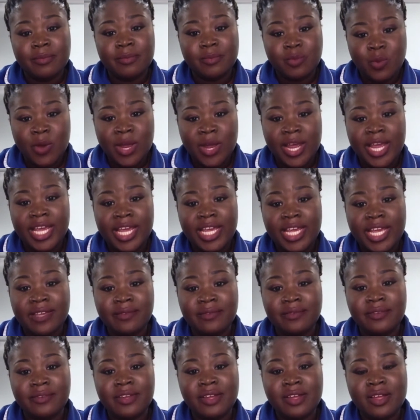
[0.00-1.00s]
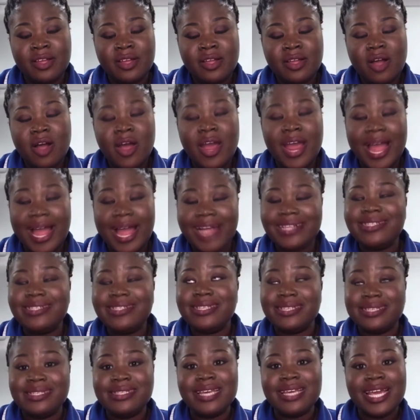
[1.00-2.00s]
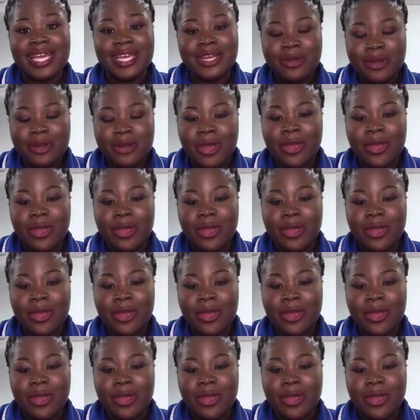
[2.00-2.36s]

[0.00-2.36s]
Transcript: wave, I had to say no.